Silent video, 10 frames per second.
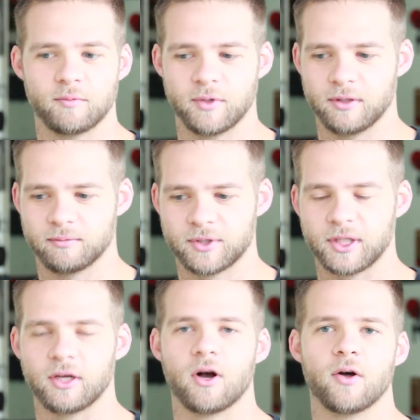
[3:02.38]
We
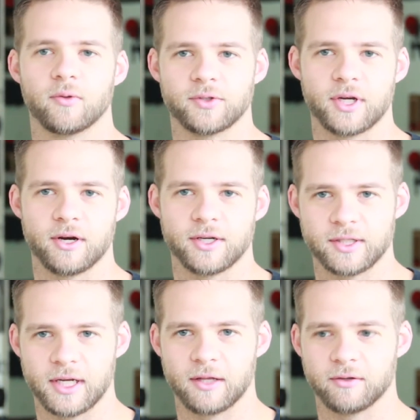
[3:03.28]
study all those areas
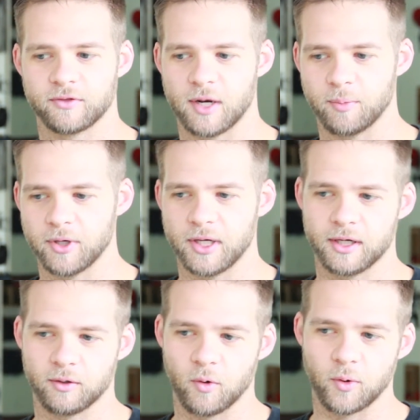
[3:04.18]
together and try to put it
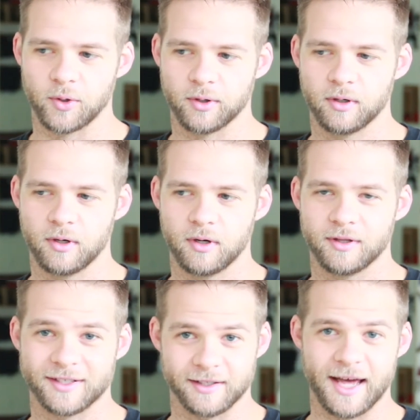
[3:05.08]
in an order
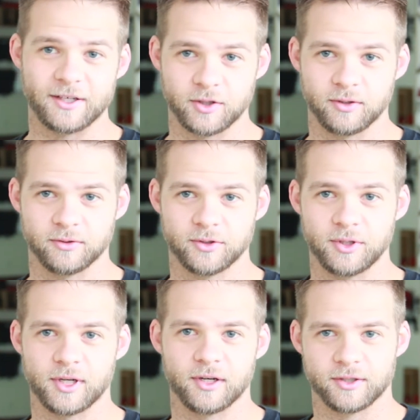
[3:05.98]
that's logical so
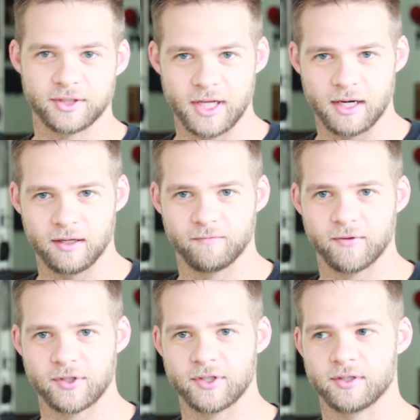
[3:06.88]
you can understand it
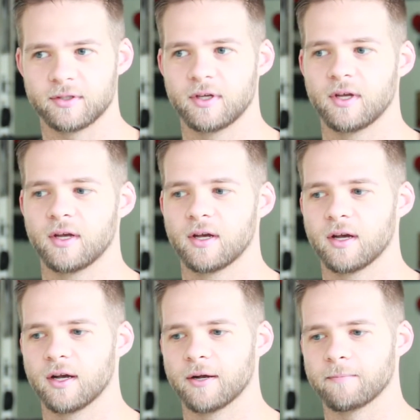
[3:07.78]
versus
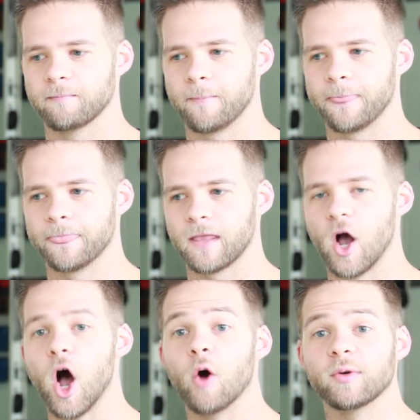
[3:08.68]

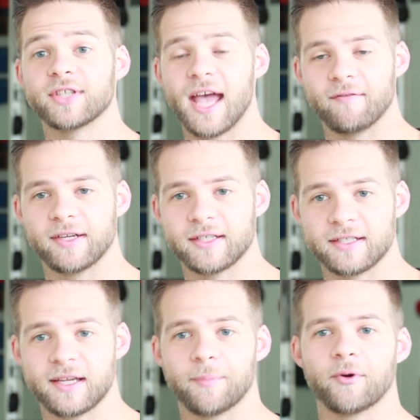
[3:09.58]
always having to
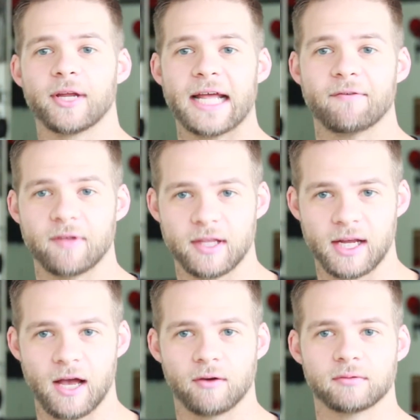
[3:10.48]
separate
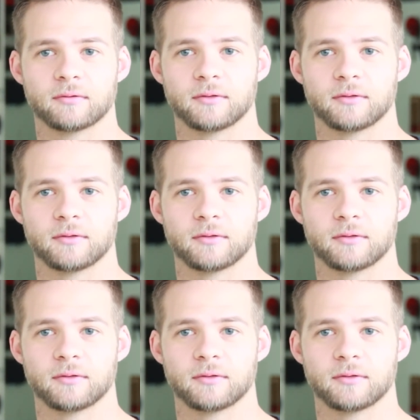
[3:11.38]
everything out.